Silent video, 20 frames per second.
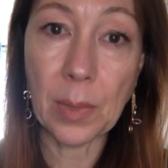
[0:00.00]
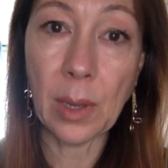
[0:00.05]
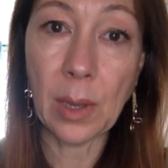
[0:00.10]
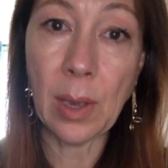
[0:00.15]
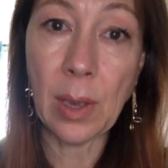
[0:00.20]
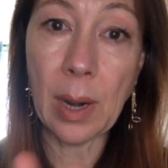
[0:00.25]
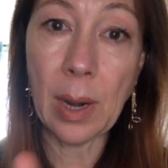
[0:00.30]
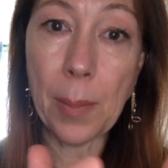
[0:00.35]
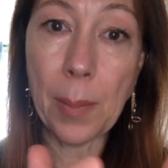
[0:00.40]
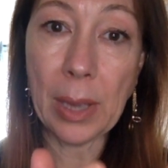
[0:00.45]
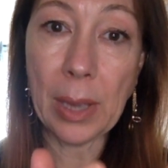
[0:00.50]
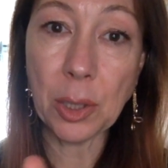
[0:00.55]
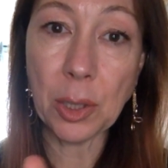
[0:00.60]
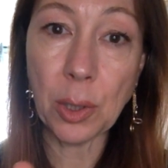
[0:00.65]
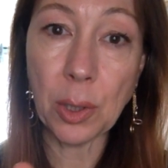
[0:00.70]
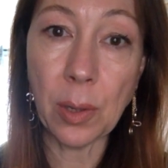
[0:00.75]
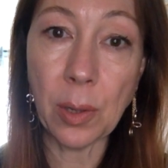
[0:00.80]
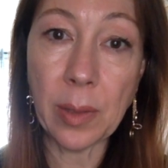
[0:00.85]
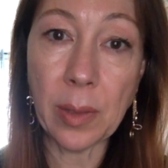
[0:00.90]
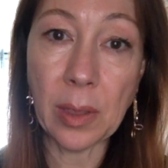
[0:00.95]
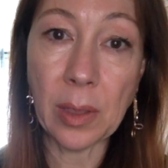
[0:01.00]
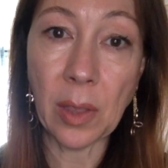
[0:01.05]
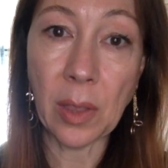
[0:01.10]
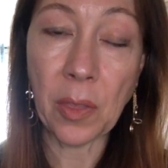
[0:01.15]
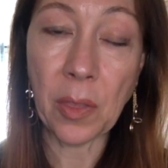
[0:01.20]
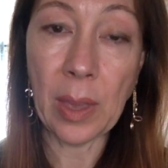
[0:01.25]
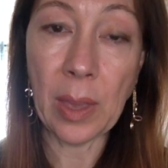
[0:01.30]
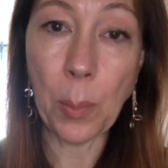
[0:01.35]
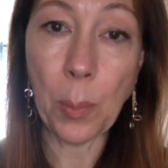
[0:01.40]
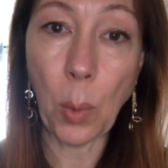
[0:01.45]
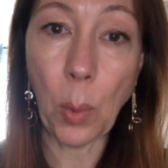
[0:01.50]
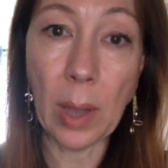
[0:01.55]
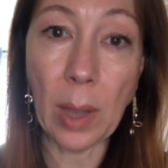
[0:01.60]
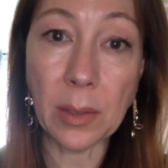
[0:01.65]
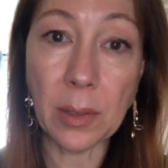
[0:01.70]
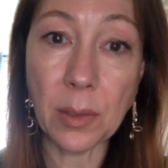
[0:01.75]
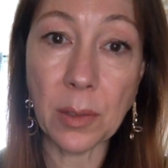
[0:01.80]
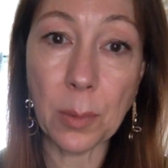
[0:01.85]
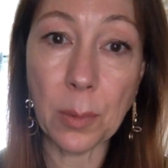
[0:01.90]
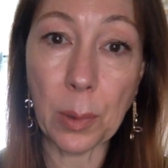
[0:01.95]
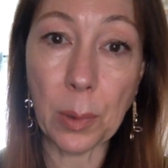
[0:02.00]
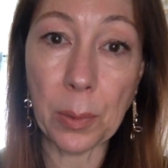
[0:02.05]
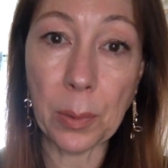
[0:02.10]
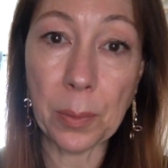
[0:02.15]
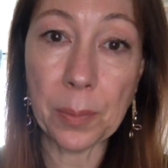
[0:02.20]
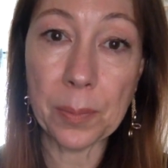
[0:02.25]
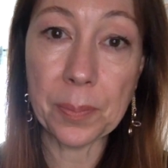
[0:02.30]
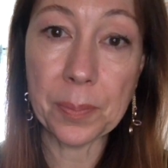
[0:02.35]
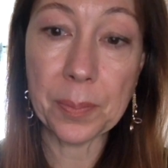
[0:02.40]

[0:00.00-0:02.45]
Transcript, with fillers: You got to make sure that the theme runs through.